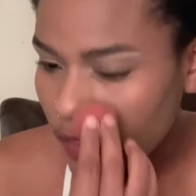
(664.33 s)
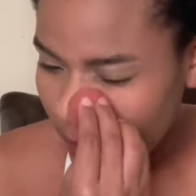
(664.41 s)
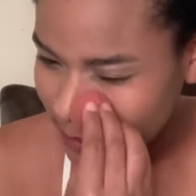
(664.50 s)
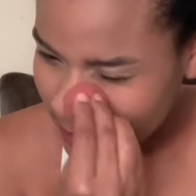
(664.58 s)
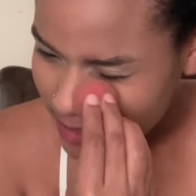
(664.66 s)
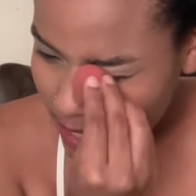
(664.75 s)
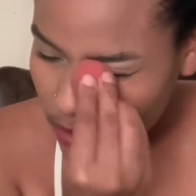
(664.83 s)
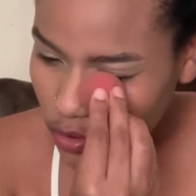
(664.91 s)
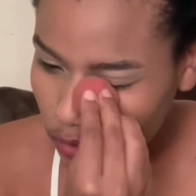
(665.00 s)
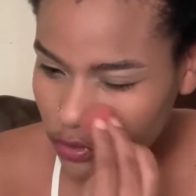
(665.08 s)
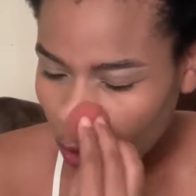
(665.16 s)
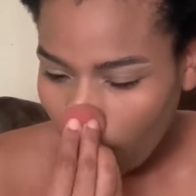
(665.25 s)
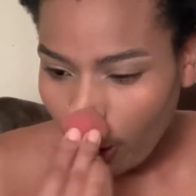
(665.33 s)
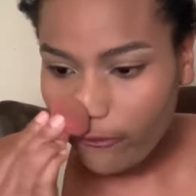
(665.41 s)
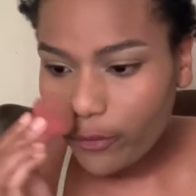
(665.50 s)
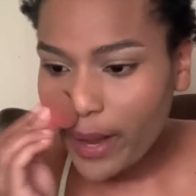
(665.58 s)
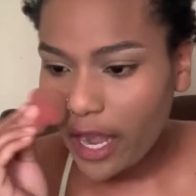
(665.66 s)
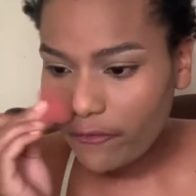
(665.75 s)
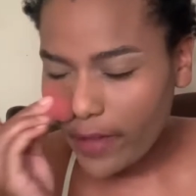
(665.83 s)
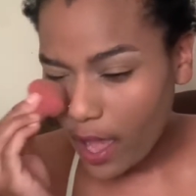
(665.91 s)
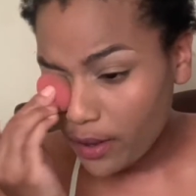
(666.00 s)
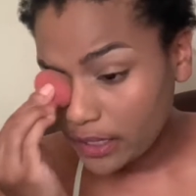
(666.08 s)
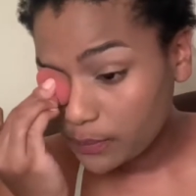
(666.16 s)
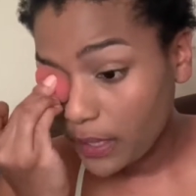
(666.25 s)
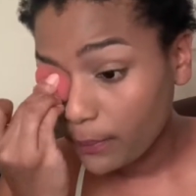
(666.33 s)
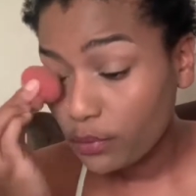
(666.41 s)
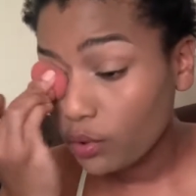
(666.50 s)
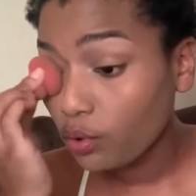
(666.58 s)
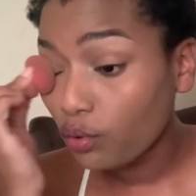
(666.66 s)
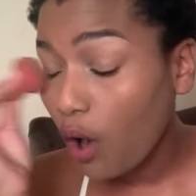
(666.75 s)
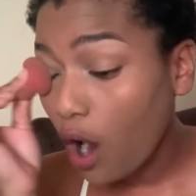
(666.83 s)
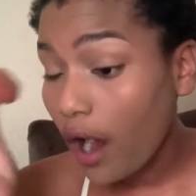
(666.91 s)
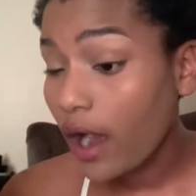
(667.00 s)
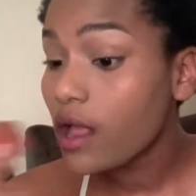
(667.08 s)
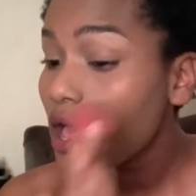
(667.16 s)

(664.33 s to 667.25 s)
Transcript: the technical term for pedophile is people who are